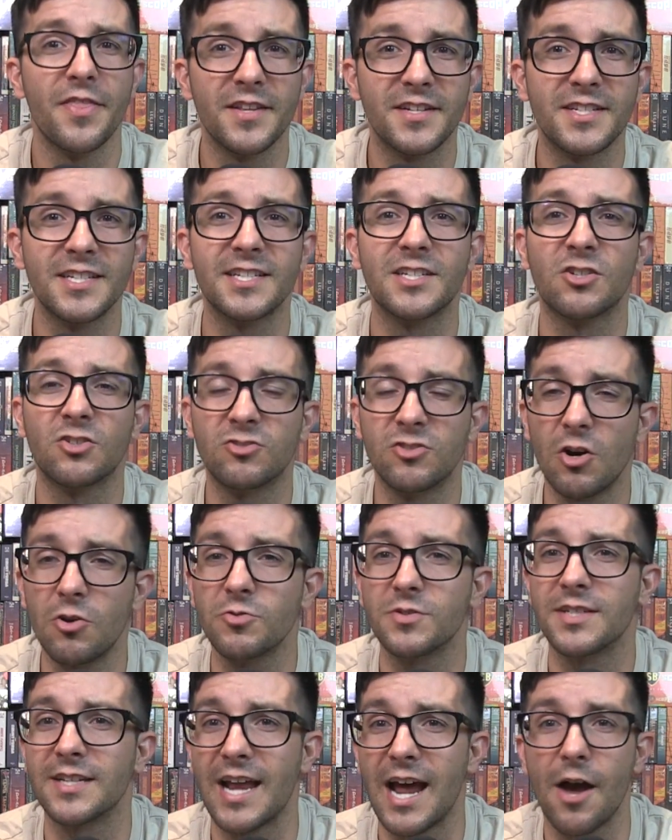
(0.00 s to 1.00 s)
This is
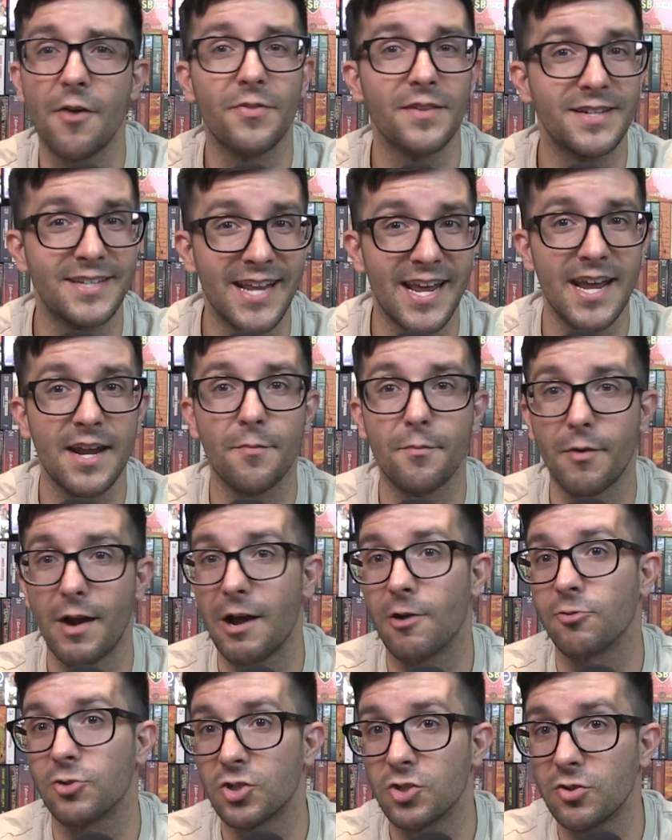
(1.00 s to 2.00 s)
closing out the Dan
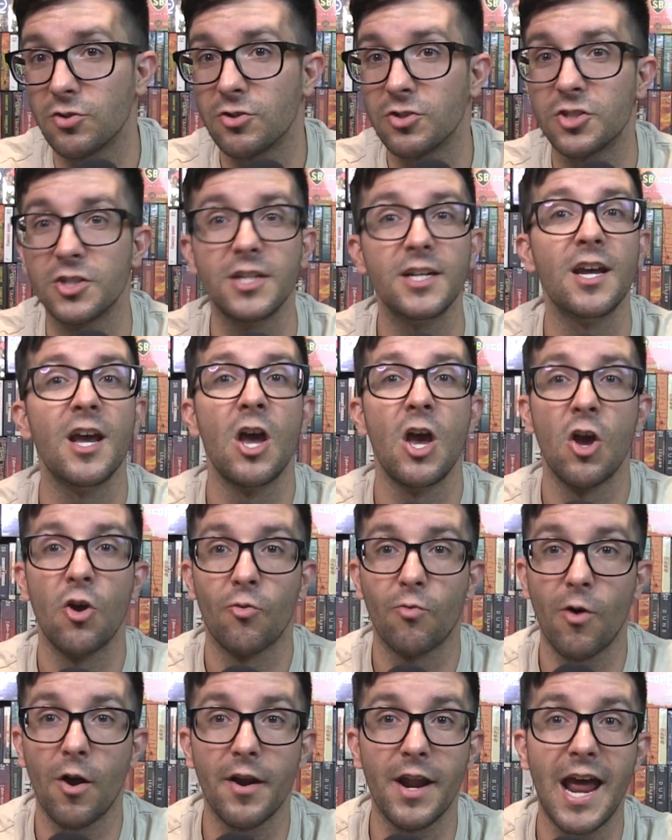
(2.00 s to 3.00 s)
Brown trilogy.
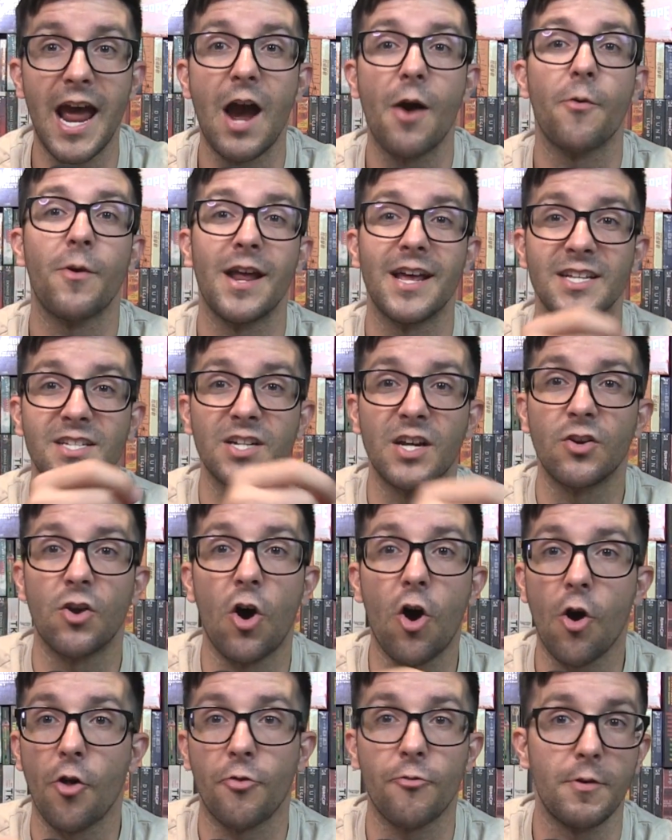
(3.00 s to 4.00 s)
Ron Howard has done
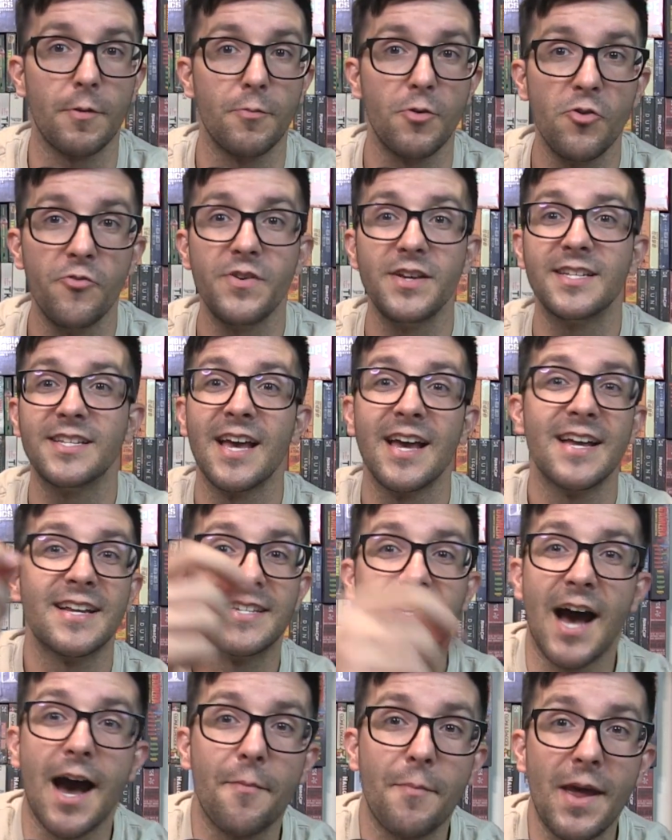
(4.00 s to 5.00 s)
all three movies.
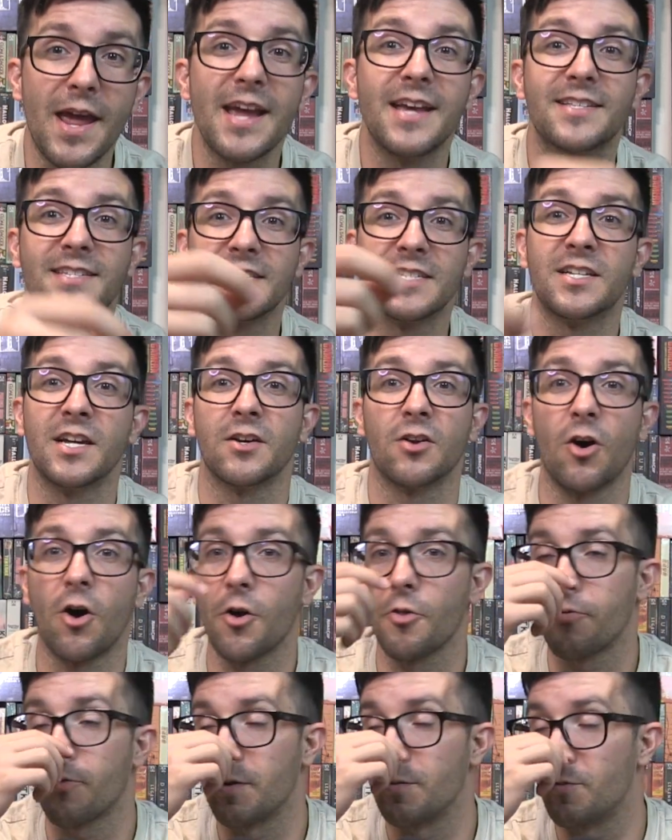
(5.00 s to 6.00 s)
Tom Hanks has done all
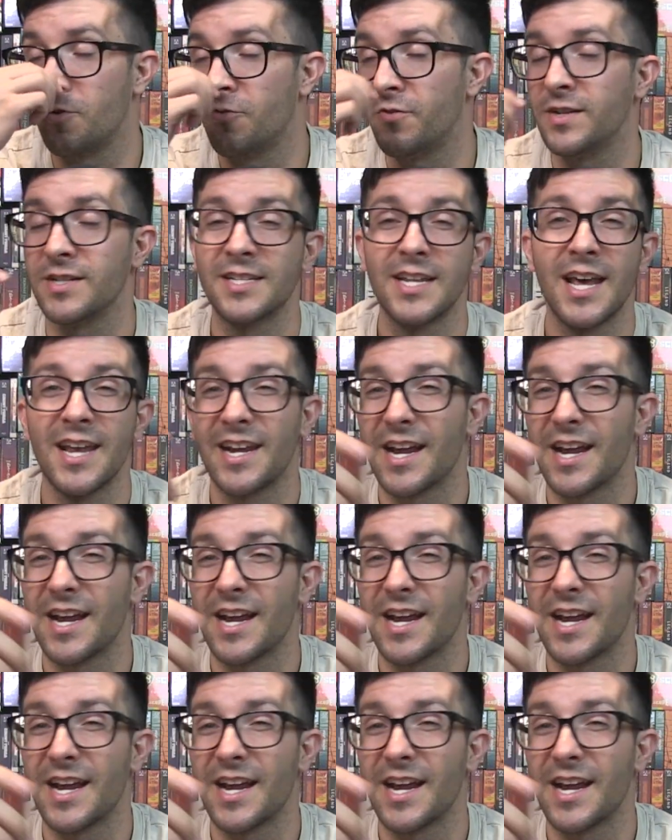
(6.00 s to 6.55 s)
three movies.